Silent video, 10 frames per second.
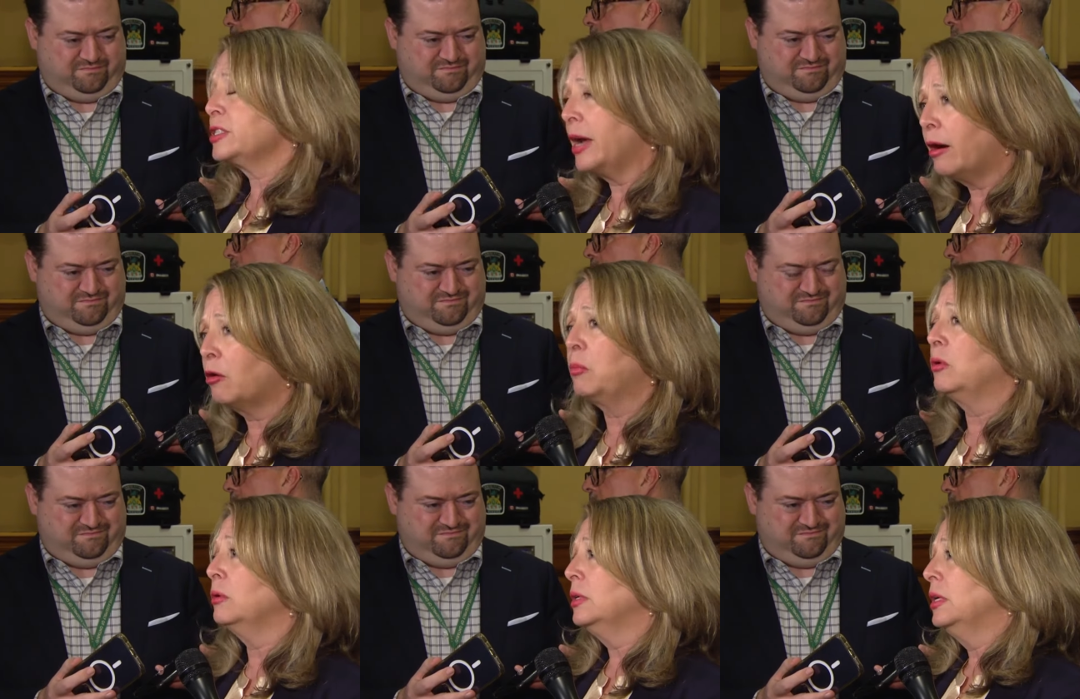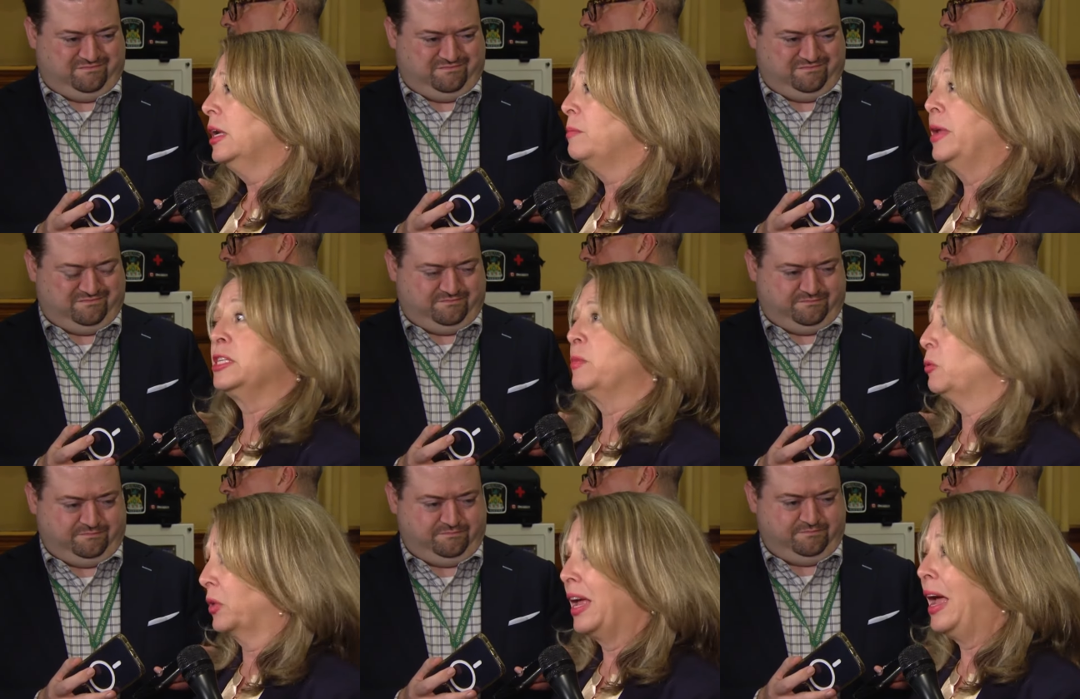Speaker 1: terrible, it makes me
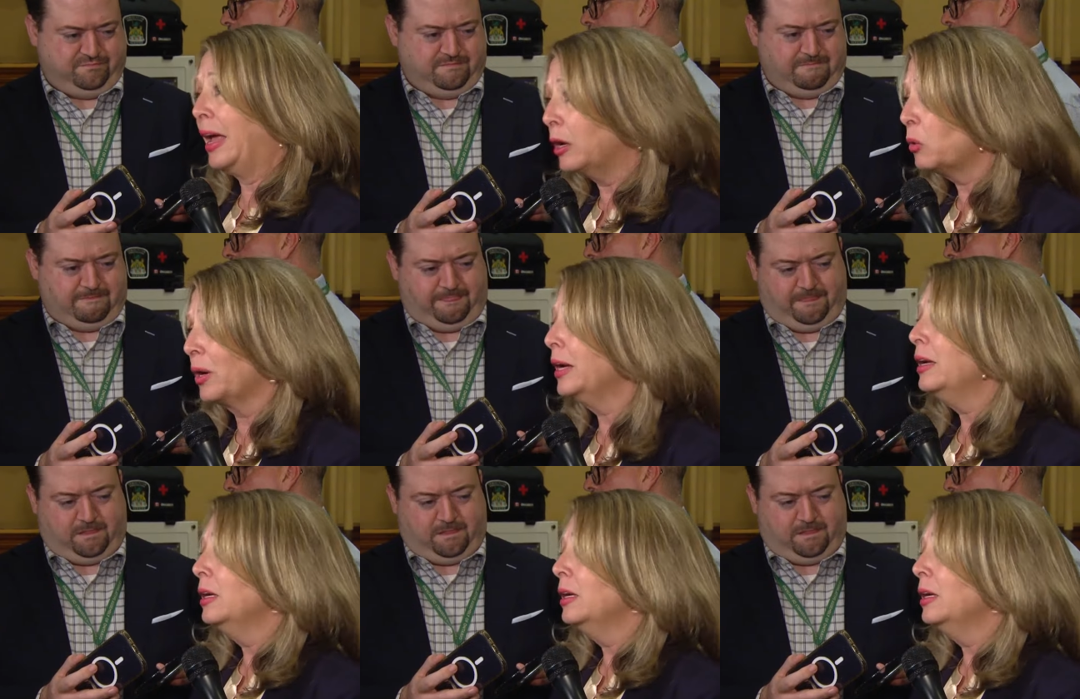really angry.